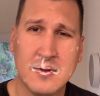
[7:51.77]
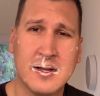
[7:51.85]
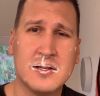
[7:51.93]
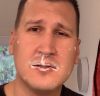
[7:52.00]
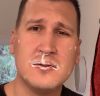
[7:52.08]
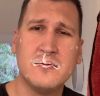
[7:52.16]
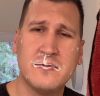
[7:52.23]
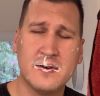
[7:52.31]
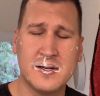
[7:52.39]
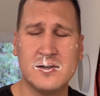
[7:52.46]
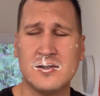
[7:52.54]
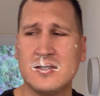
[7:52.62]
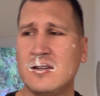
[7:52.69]
like, do you
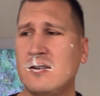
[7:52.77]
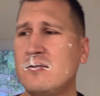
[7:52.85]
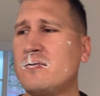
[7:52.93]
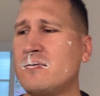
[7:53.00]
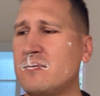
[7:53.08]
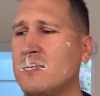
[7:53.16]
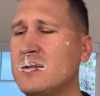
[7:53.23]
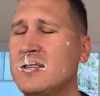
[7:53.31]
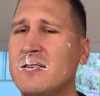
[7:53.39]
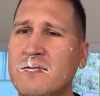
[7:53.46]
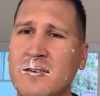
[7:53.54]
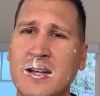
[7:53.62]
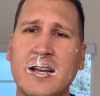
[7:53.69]
find yourself
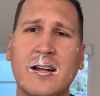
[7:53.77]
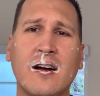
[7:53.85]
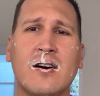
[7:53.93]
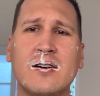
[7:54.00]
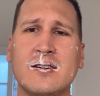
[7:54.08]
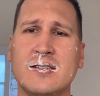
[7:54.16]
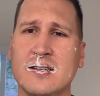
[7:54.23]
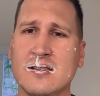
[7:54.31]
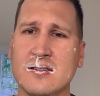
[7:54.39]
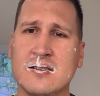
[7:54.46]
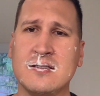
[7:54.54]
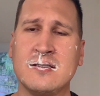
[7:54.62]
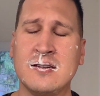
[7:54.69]
defending
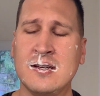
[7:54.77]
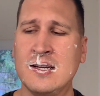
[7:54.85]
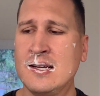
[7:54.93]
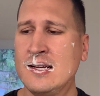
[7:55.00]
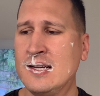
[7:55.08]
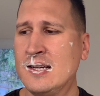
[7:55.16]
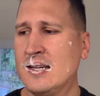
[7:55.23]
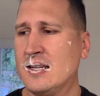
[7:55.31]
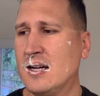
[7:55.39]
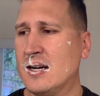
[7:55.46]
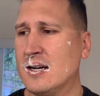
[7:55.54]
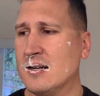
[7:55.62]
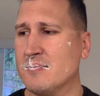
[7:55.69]
artisans?
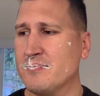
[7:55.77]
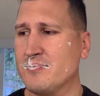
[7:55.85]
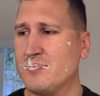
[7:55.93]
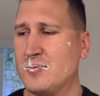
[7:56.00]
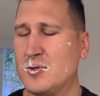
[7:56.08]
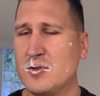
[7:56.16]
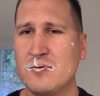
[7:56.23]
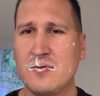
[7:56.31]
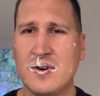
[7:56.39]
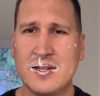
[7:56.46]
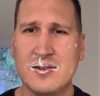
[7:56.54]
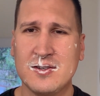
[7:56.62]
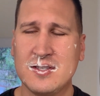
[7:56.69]
Do you
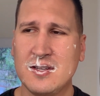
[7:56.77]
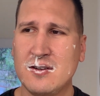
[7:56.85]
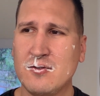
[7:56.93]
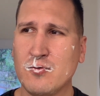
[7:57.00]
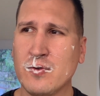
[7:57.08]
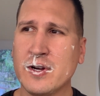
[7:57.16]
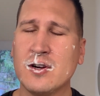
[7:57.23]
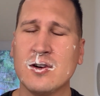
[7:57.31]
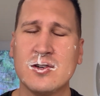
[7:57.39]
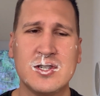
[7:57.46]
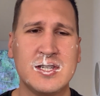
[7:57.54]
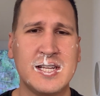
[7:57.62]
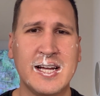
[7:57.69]
find yourself
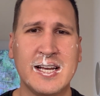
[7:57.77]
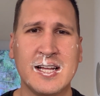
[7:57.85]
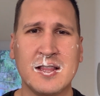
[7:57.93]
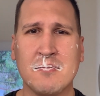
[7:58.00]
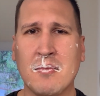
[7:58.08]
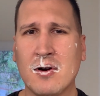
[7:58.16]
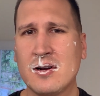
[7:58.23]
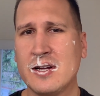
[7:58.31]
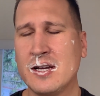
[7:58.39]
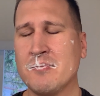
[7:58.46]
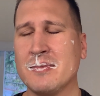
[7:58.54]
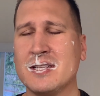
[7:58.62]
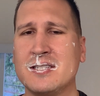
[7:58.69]
regurgitating the
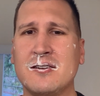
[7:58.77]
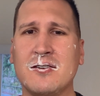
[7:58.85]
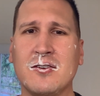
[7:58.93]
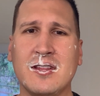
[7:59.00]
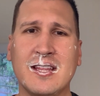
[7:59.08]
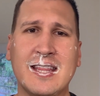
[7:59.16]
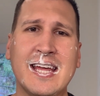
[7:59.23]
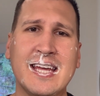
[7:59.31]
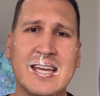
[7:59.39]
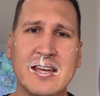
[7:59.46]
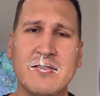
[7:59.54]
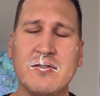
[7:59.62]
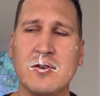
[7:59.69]
marketing material that they
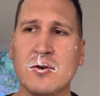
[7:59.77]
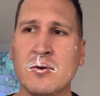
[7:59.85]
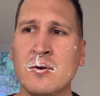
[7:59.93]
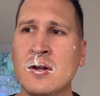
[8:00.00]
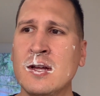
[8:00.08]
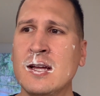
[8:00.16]
give you